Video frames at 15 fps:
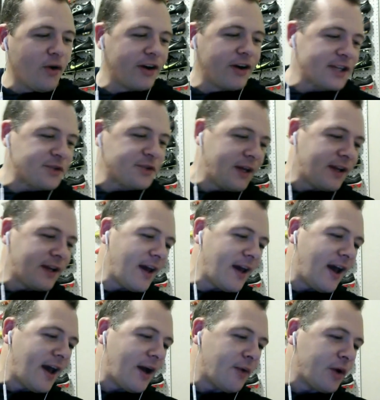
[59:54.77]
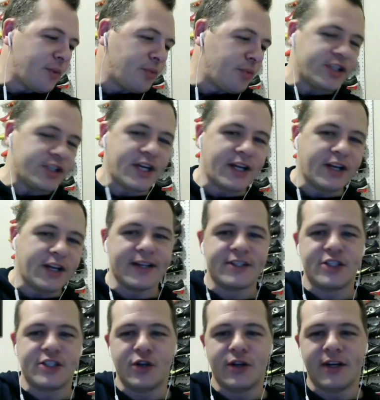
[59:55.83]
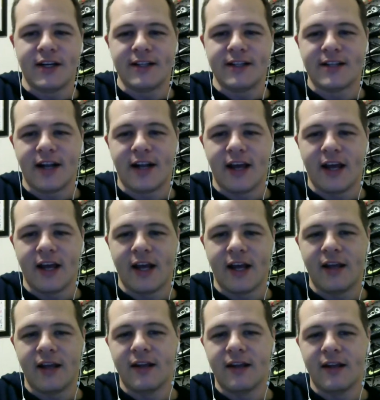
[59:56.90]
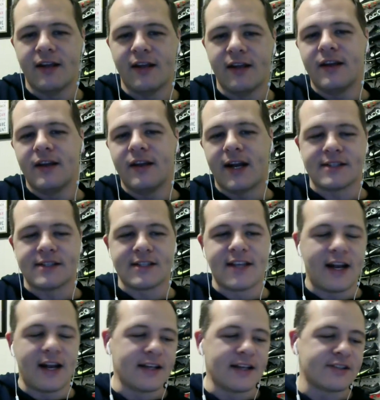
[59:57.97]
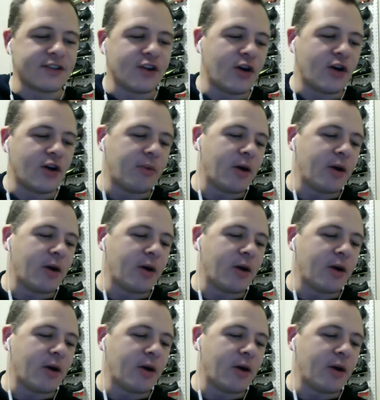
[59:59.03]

it next week. We appreciate you guys tuning in today. And as I said, let us know about